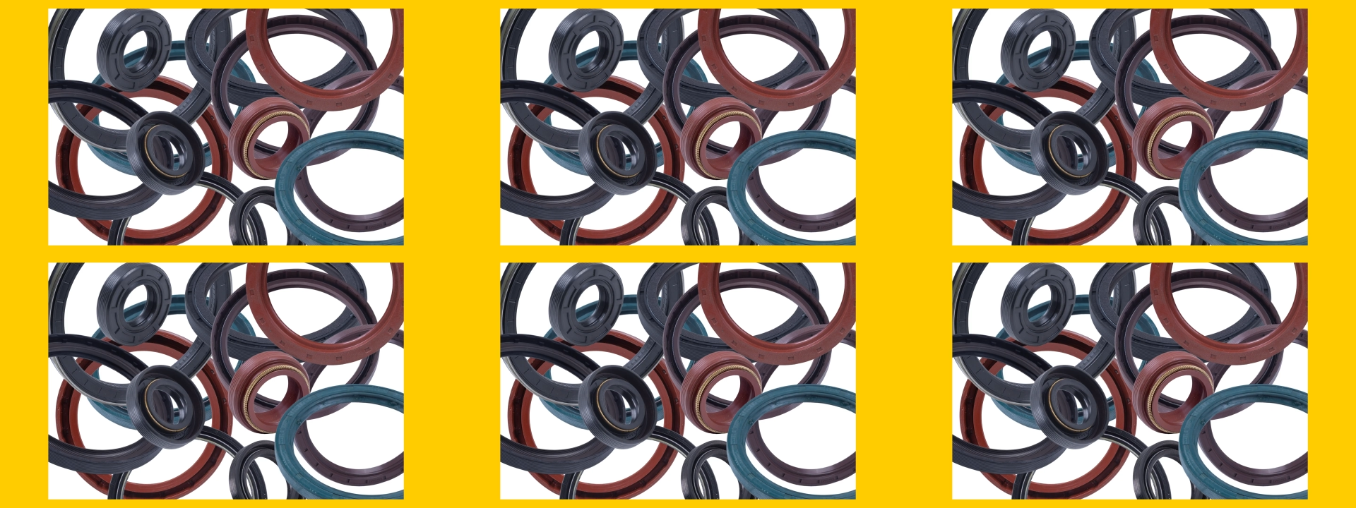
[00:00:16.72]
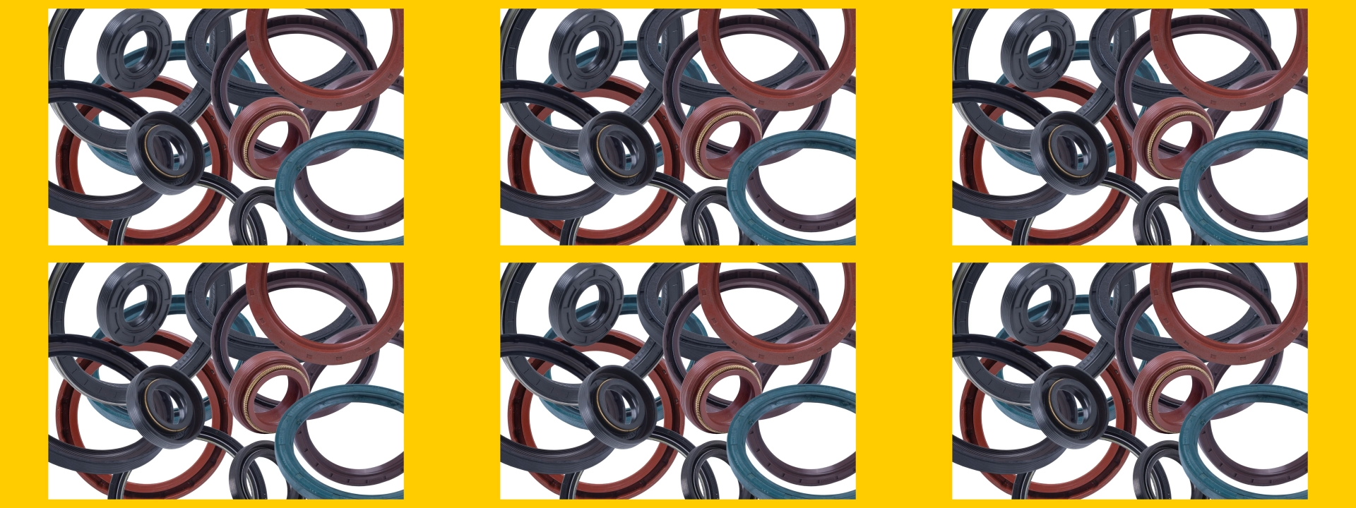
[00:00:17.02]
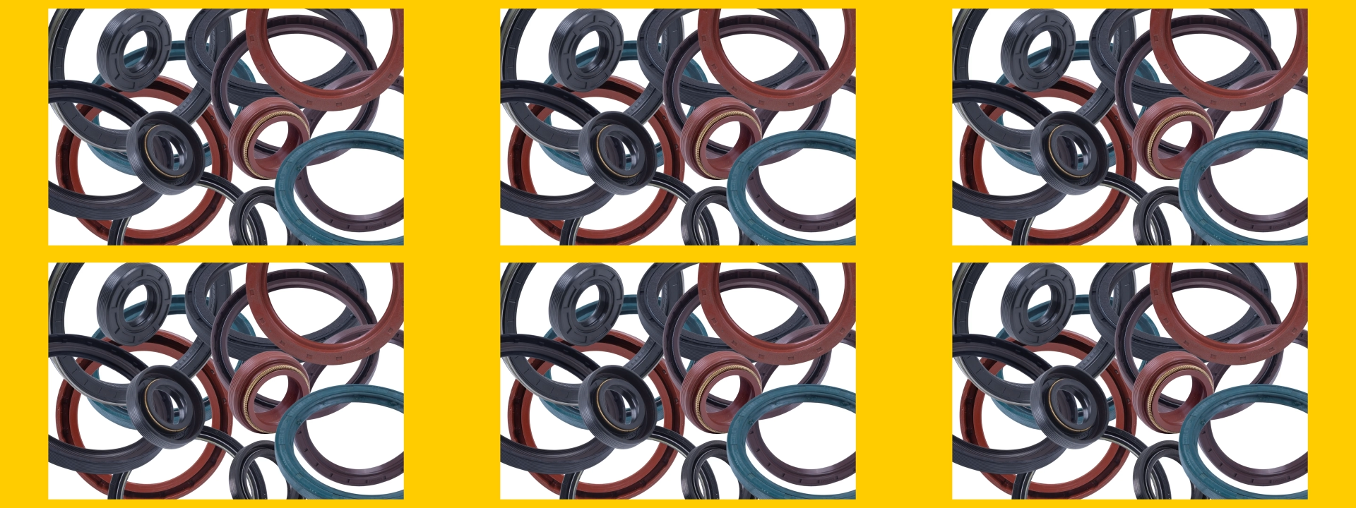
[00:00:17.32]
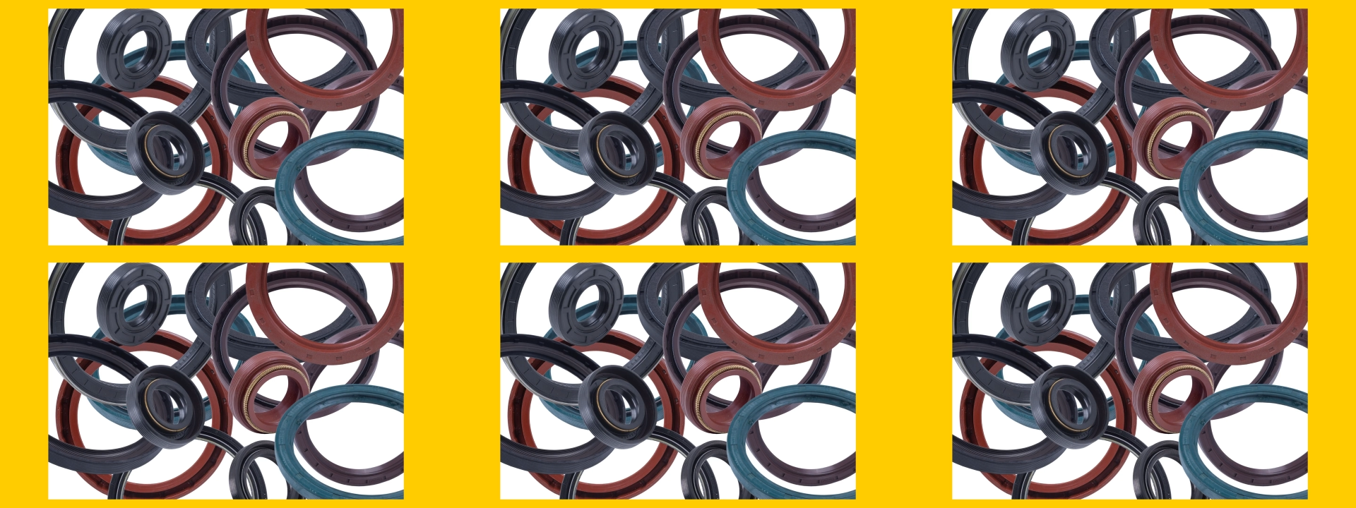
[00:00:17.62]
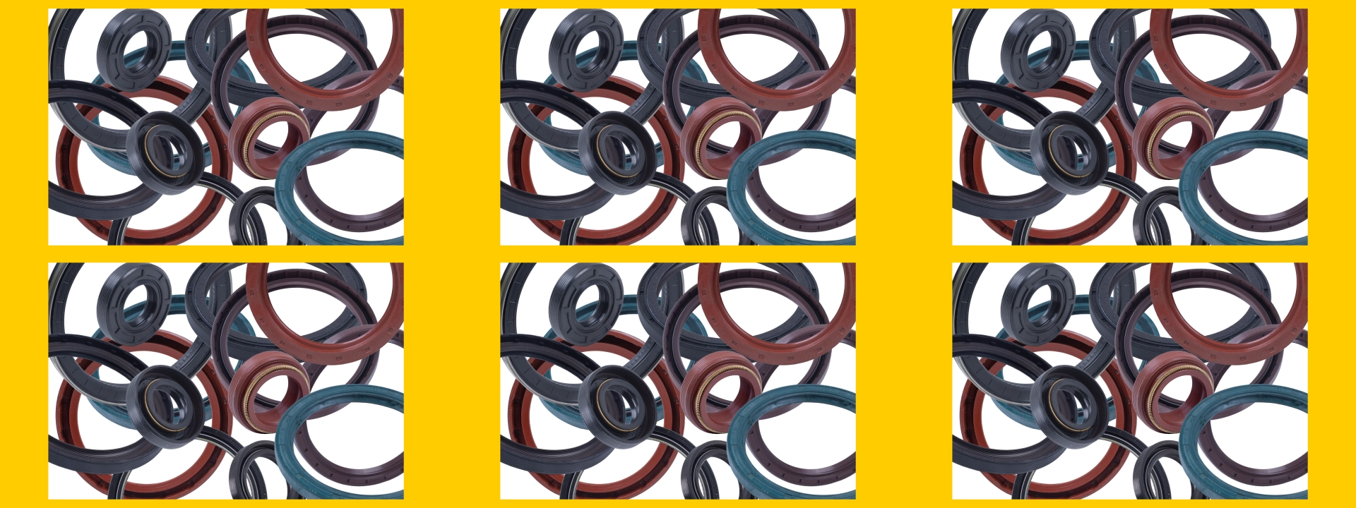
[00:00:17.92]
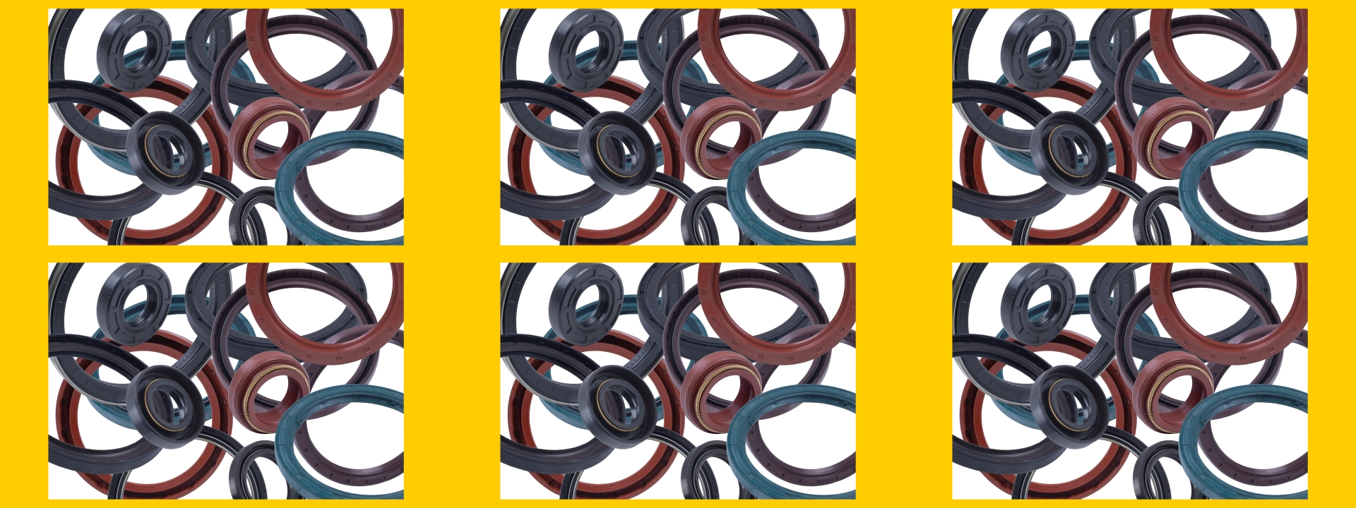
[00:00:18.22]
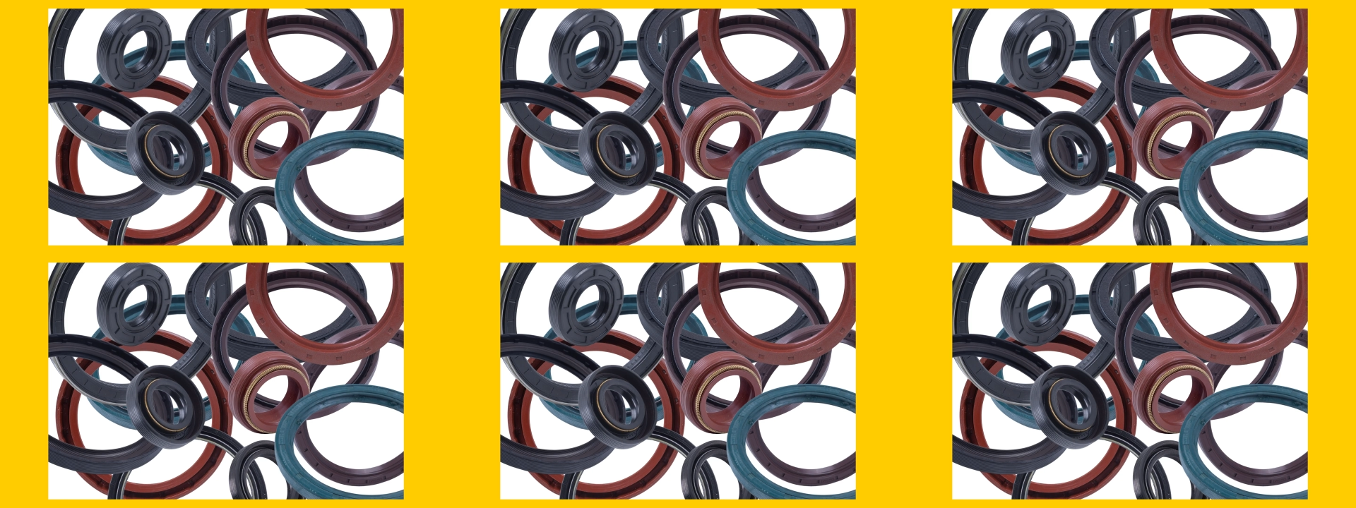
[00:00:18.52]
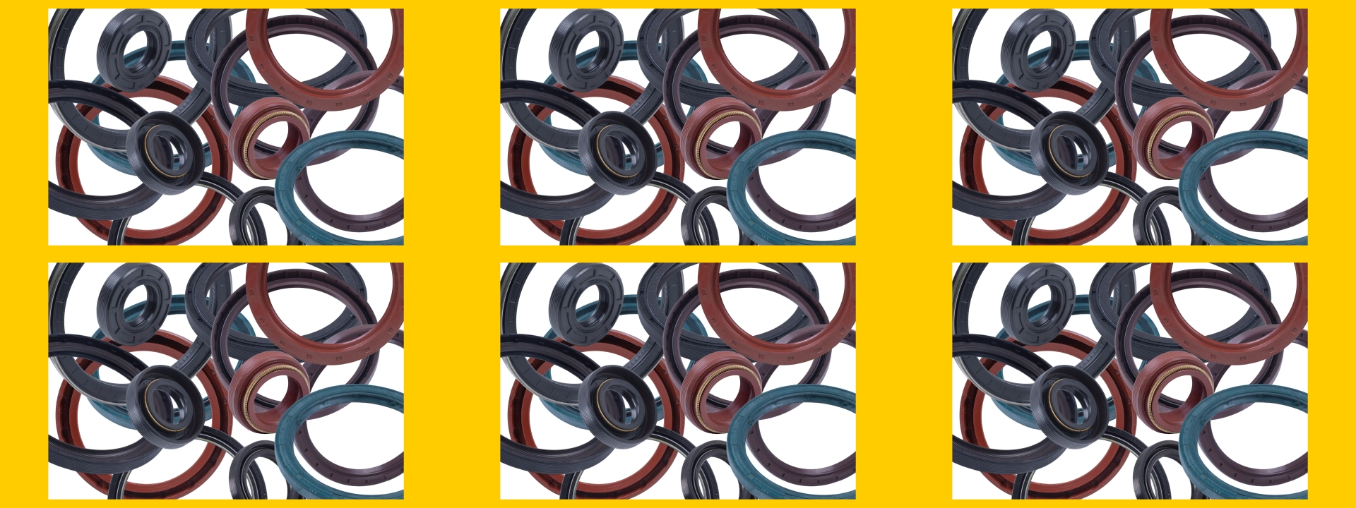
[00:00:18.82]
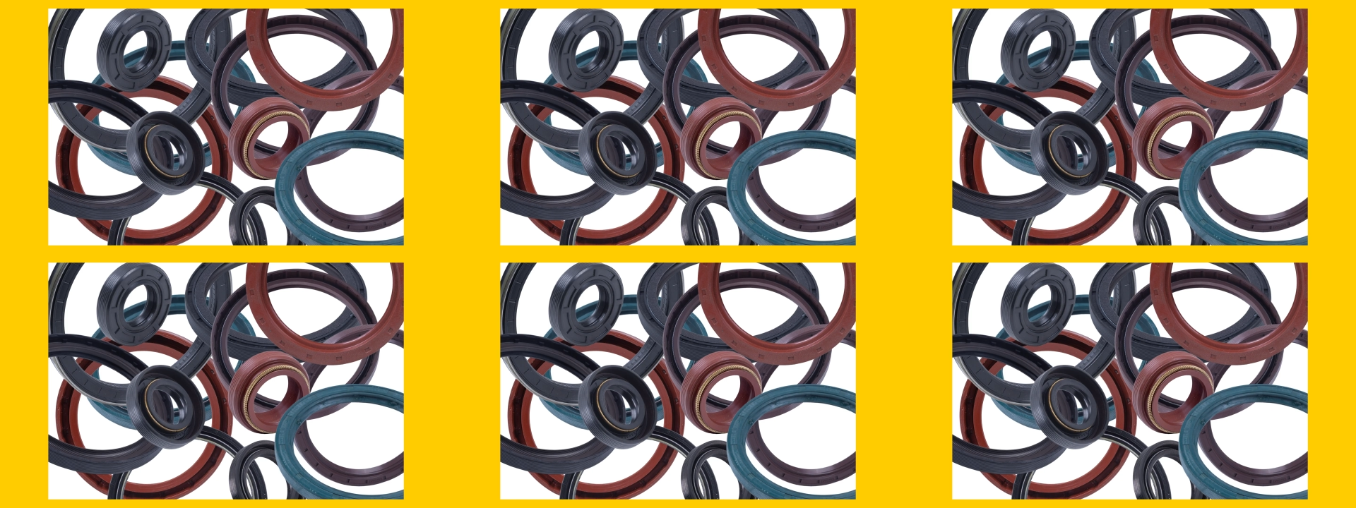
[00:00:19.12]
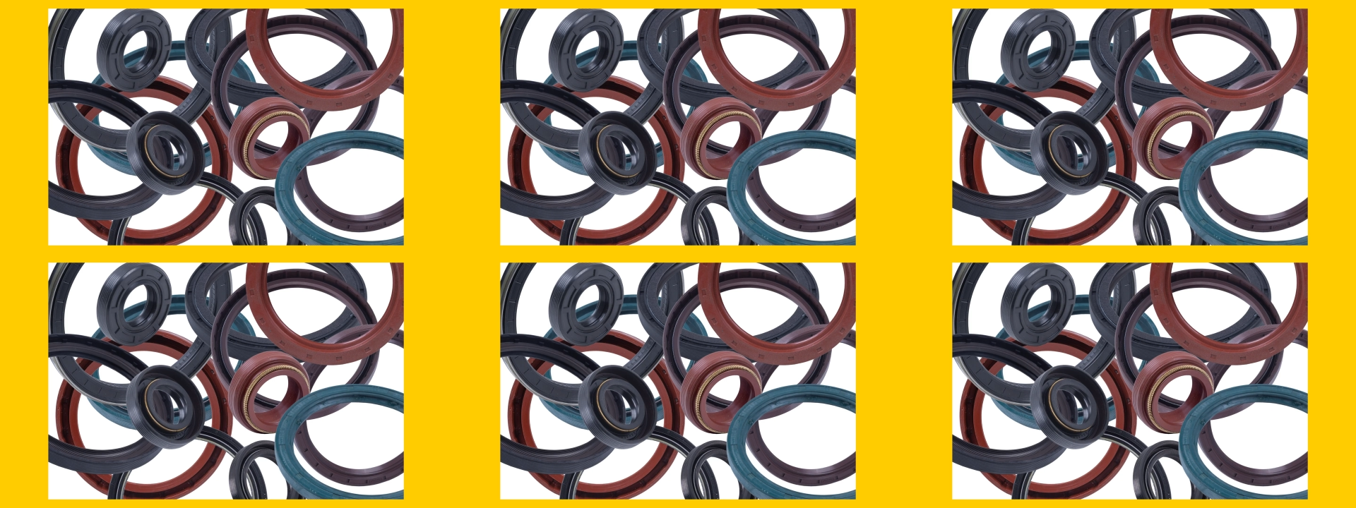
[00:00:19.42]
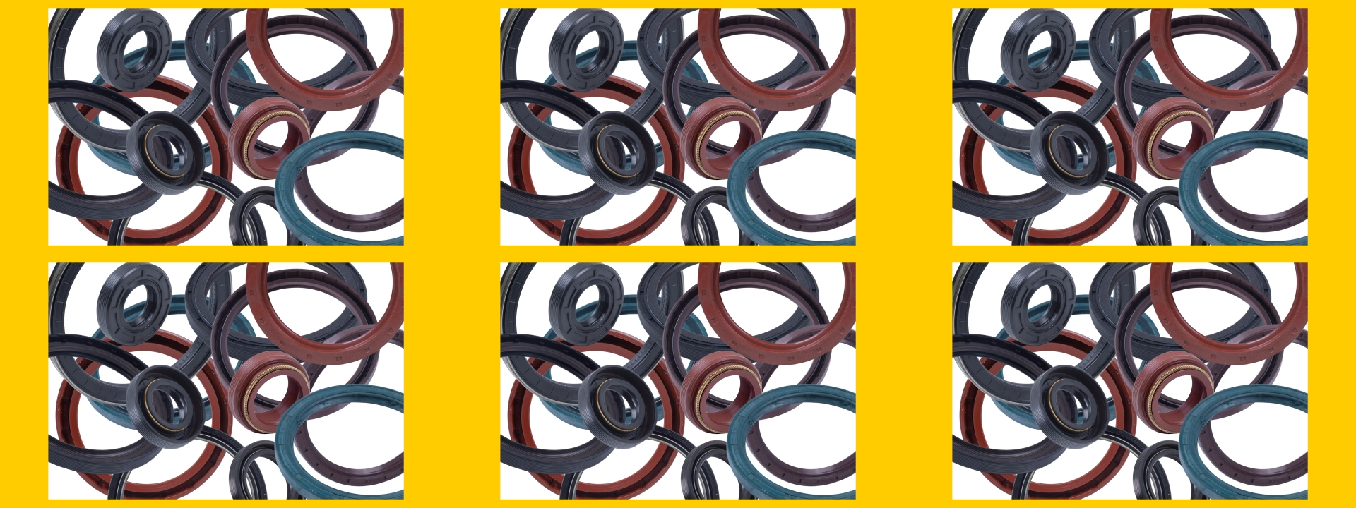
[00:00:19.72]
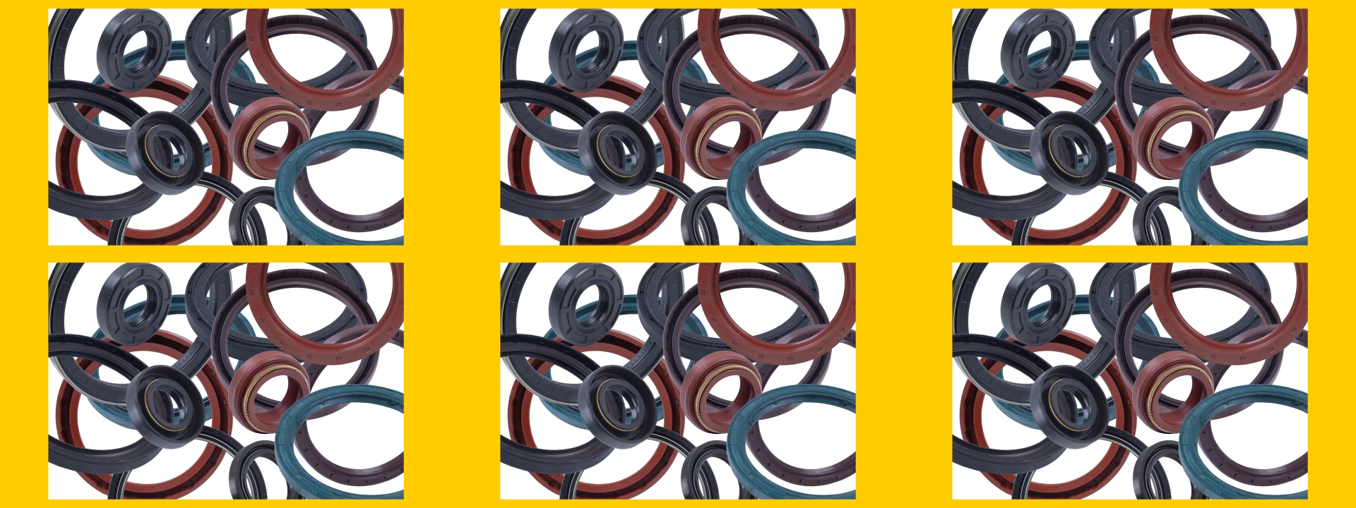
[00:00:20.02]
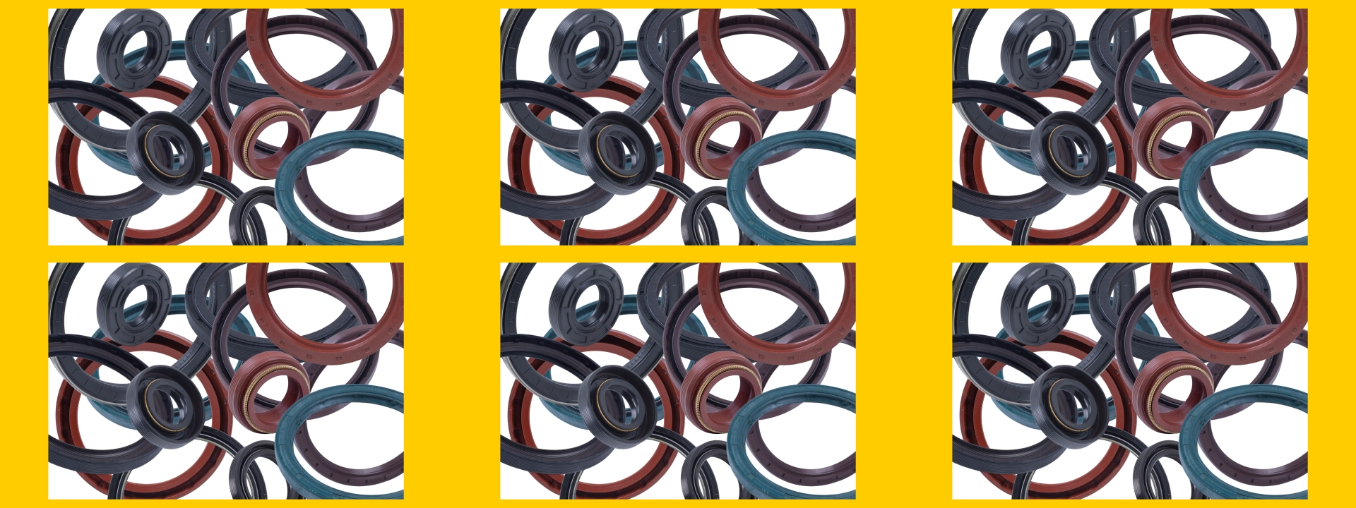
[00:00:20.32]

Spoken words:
No face is visible, so there are no lips to read.